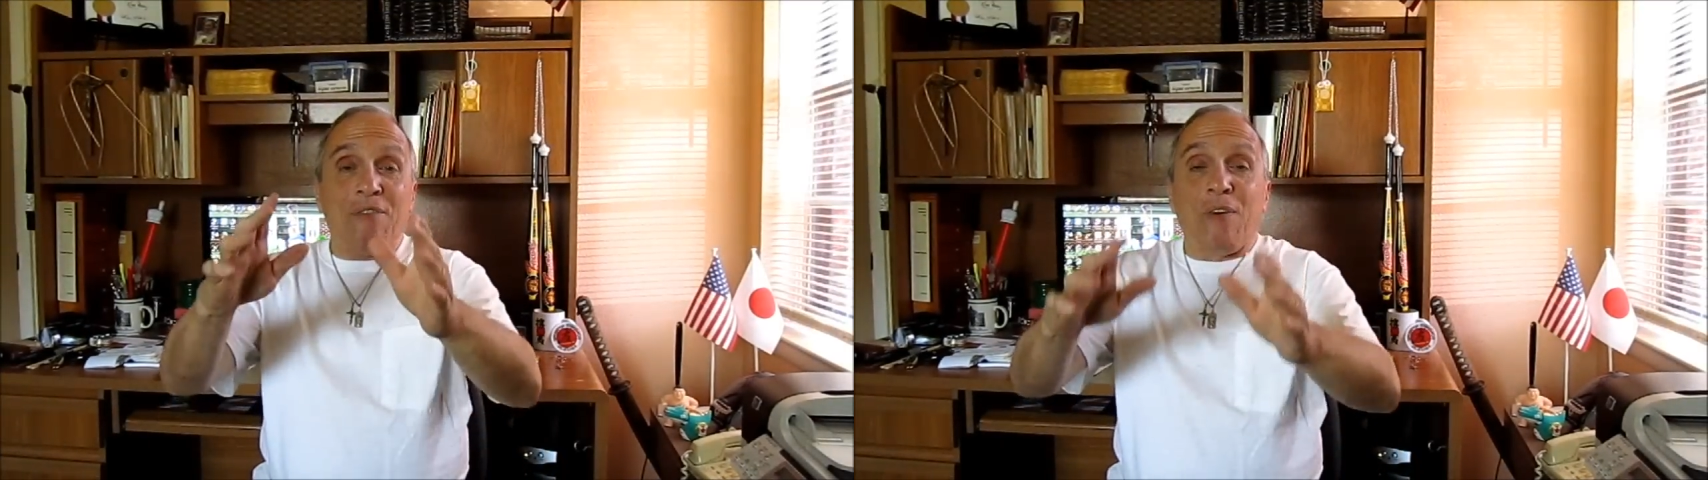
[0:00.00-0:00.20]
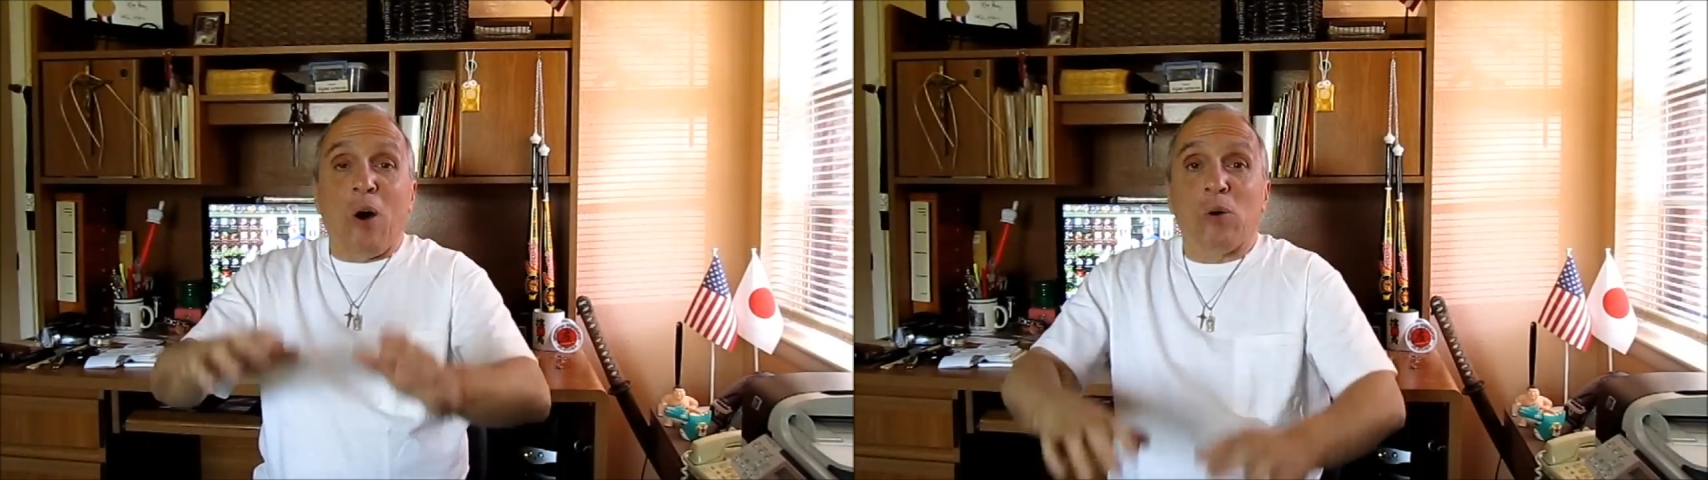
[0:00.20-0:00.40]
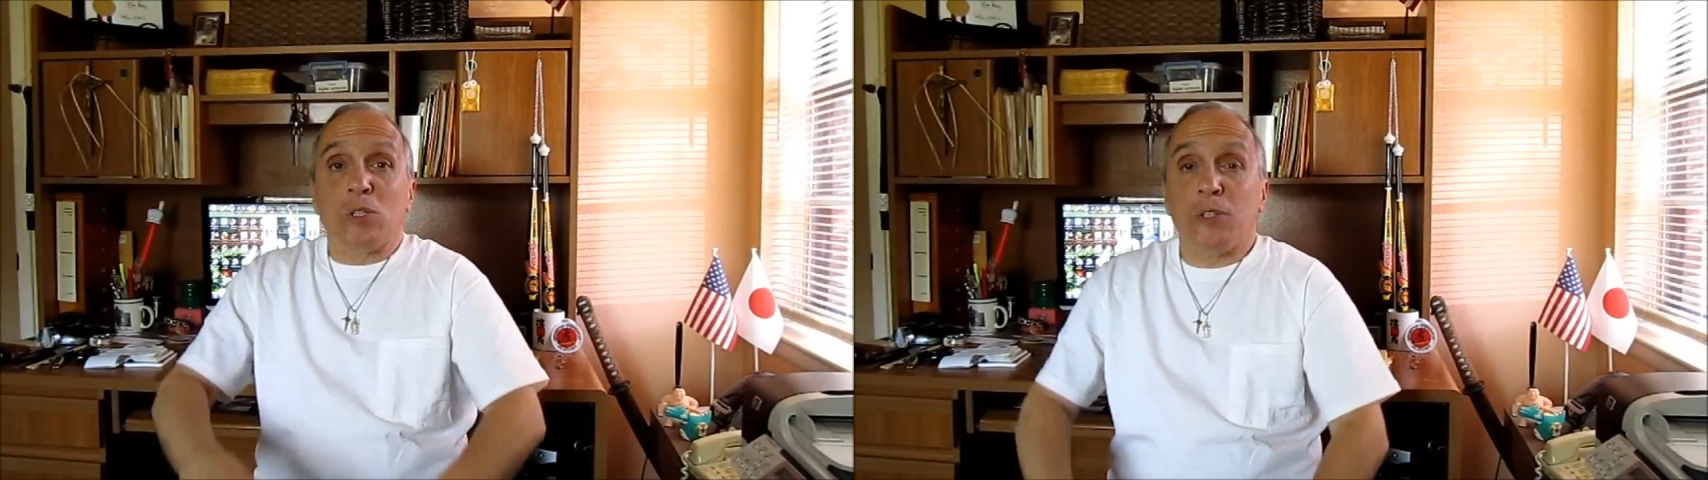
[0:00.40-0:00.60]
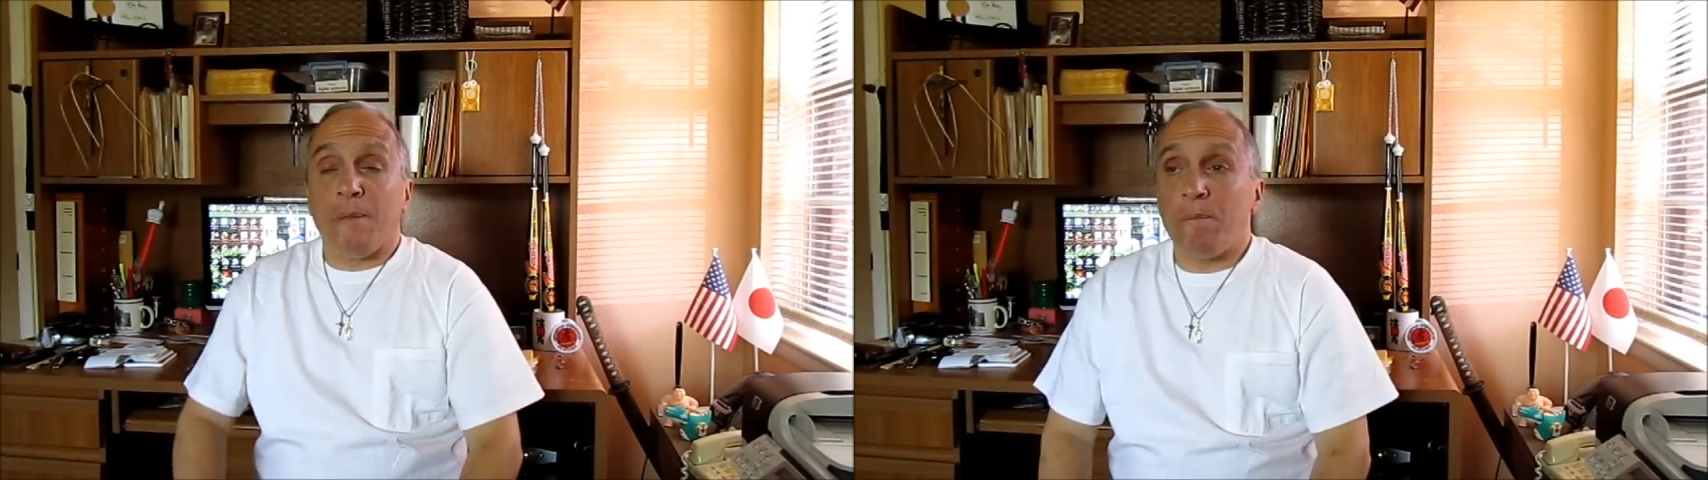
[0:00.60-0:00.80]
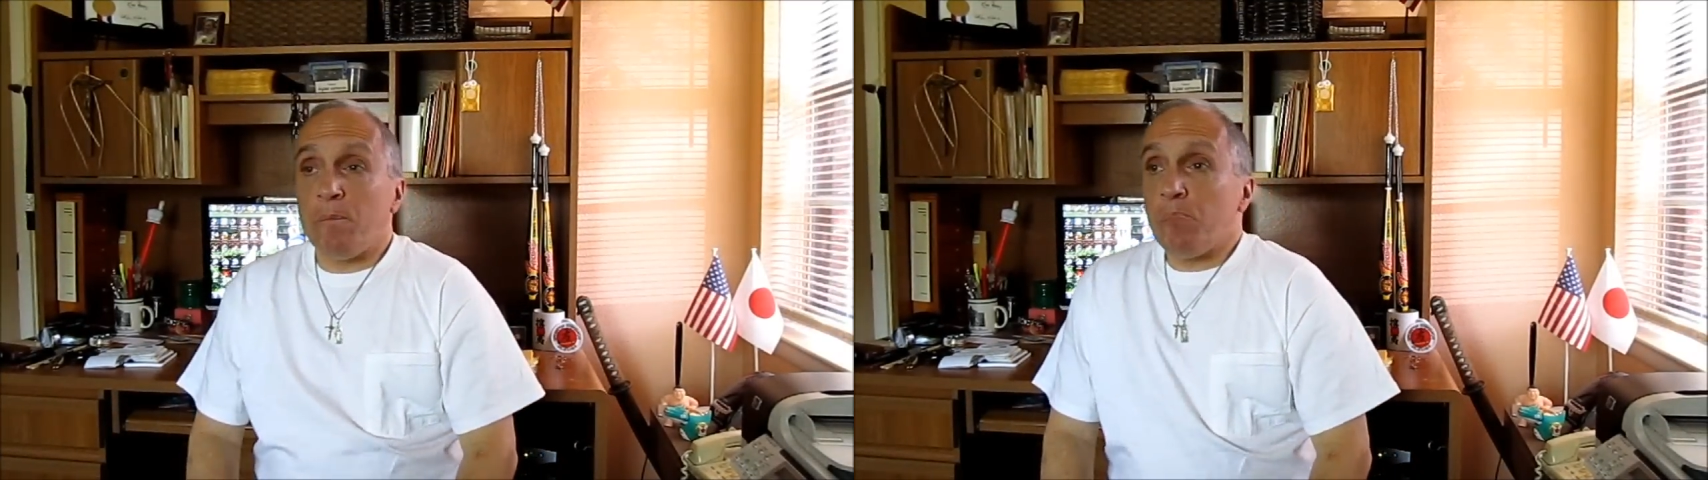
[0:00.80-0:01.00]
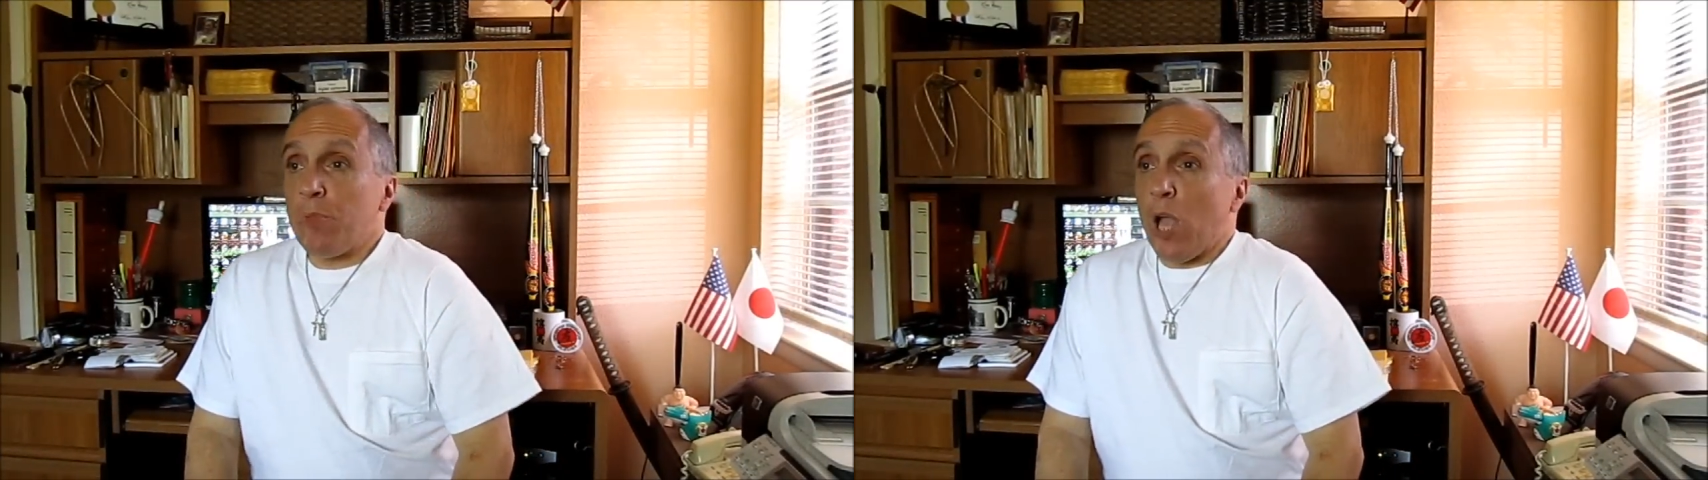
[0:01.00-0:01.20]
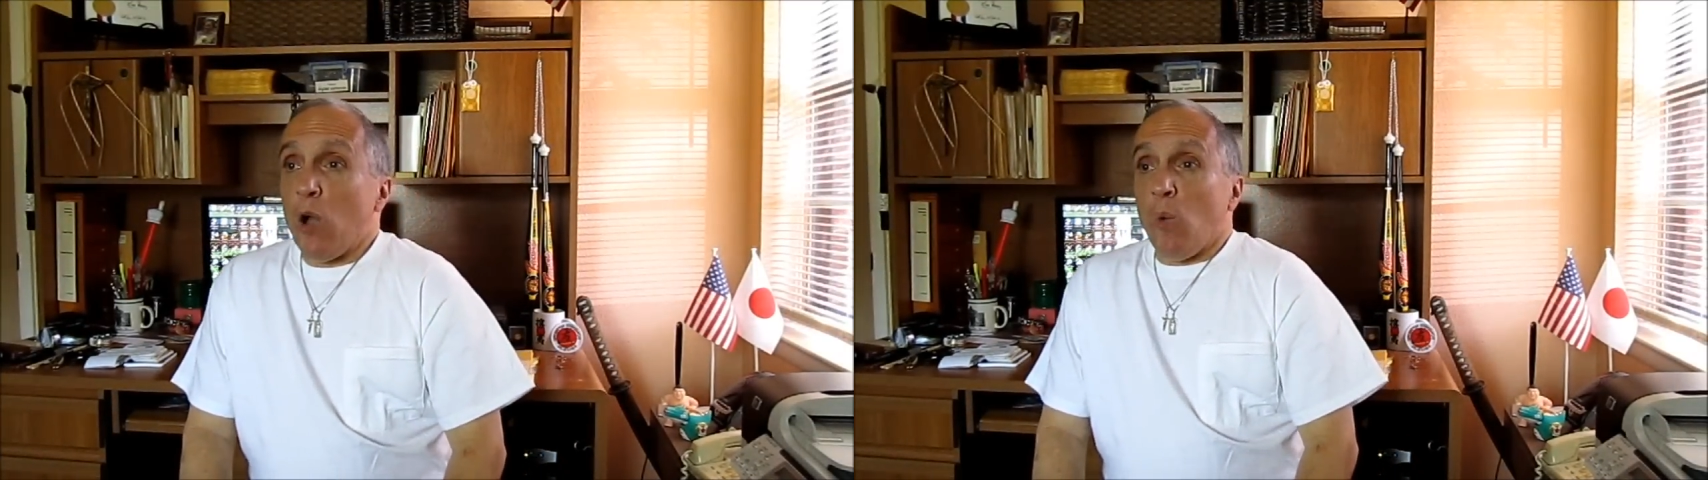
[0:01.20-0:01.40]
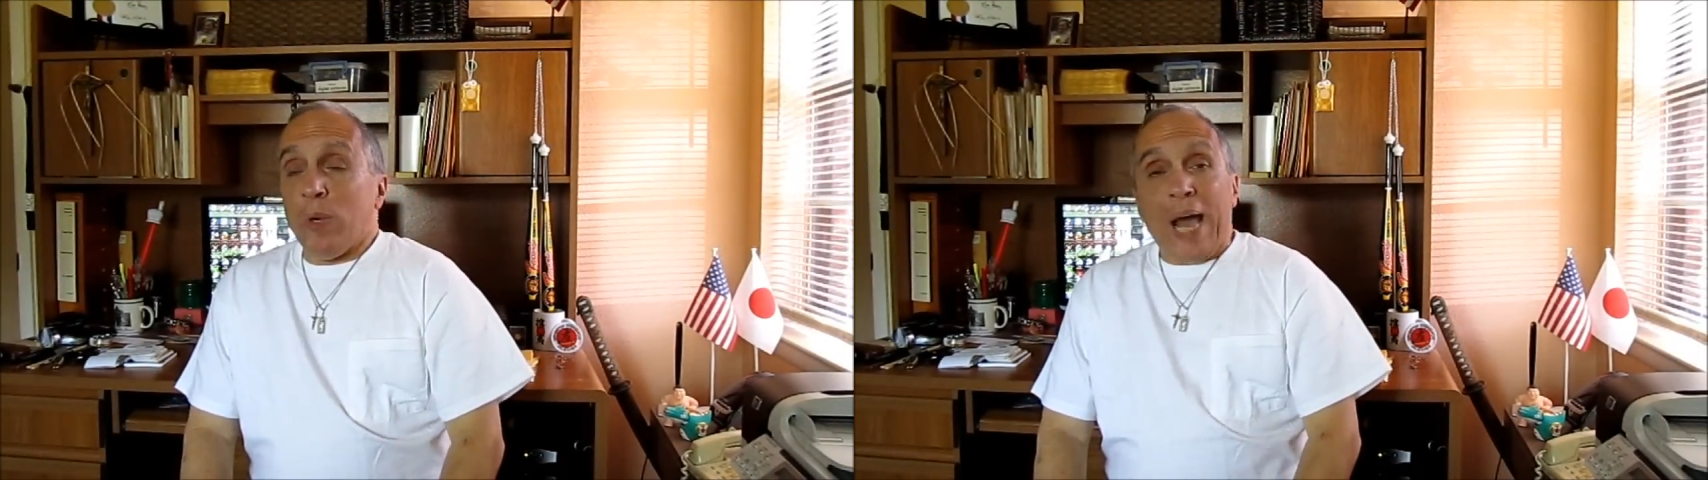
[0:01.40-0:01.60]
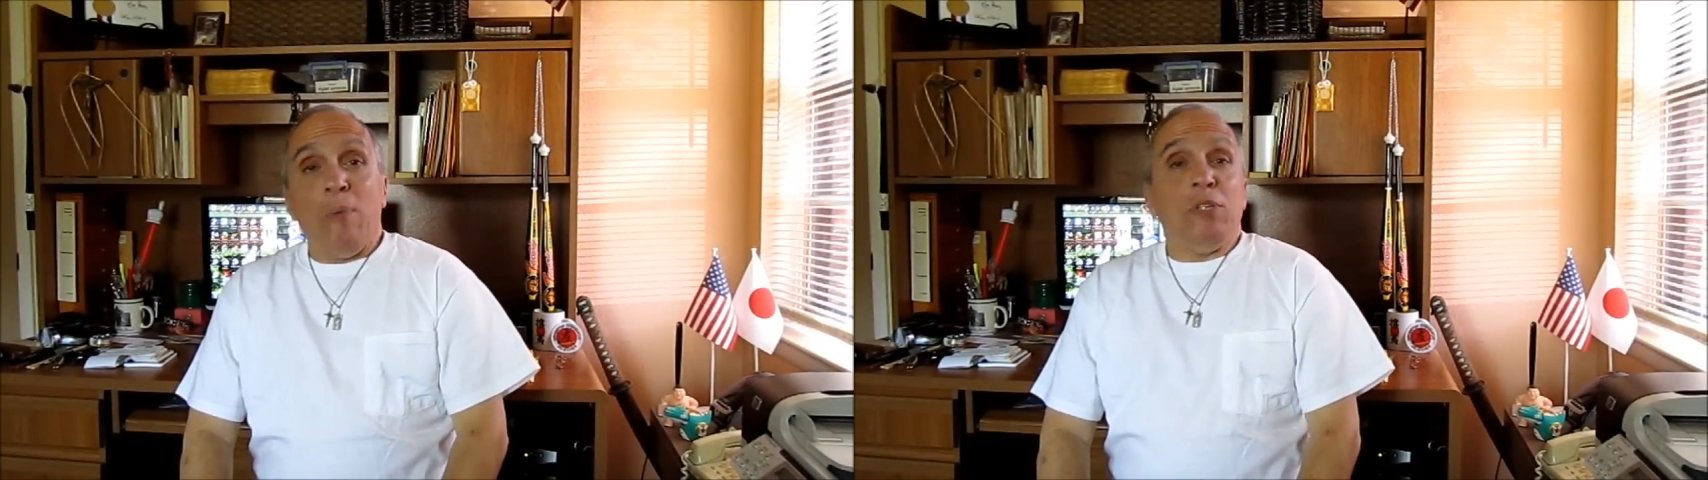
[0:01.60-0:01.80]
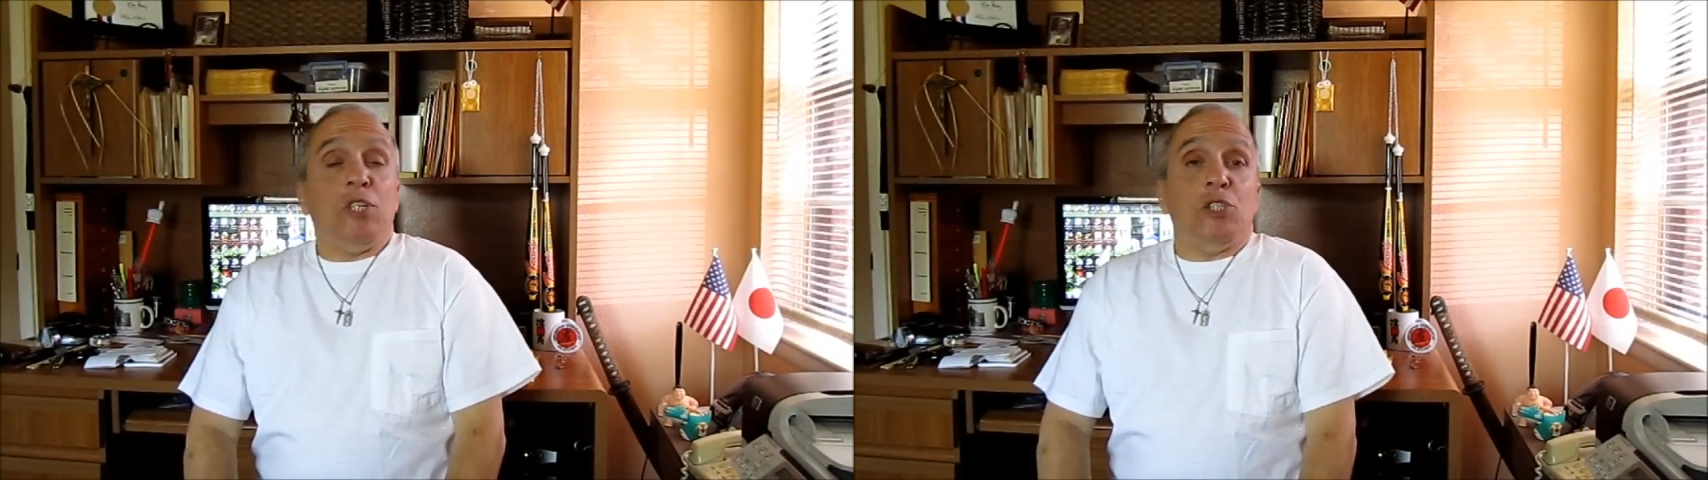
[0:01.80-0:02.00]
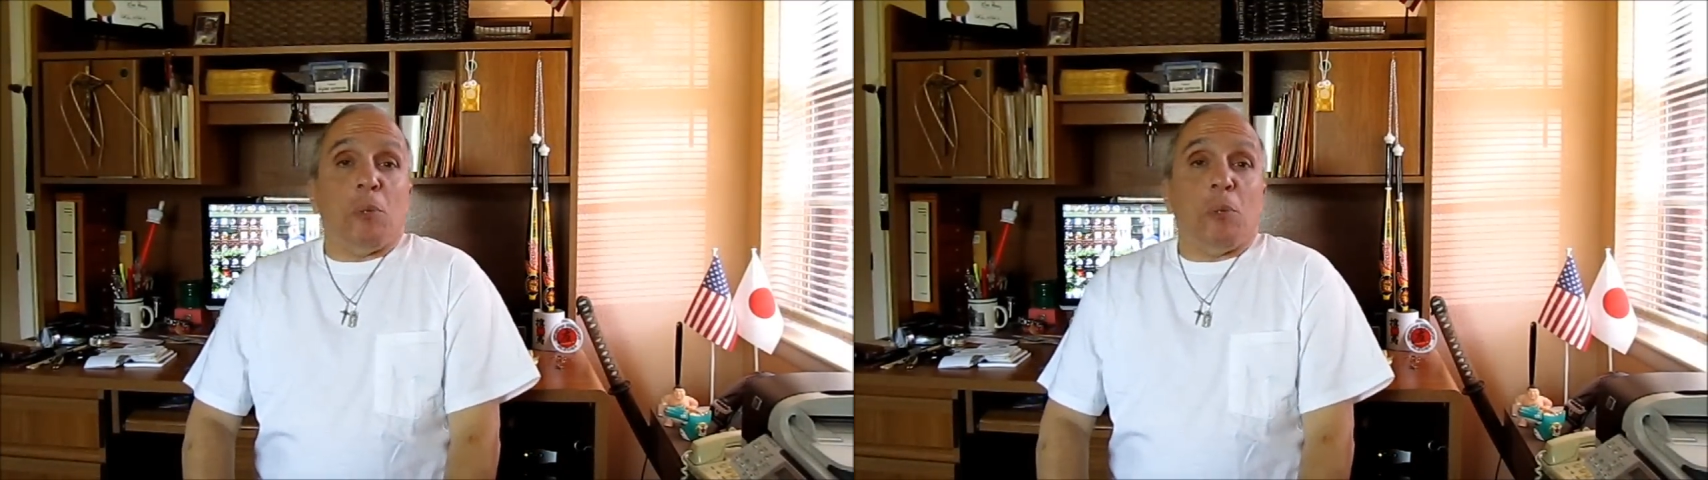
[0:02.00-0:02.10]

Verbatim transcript: folks. When I was in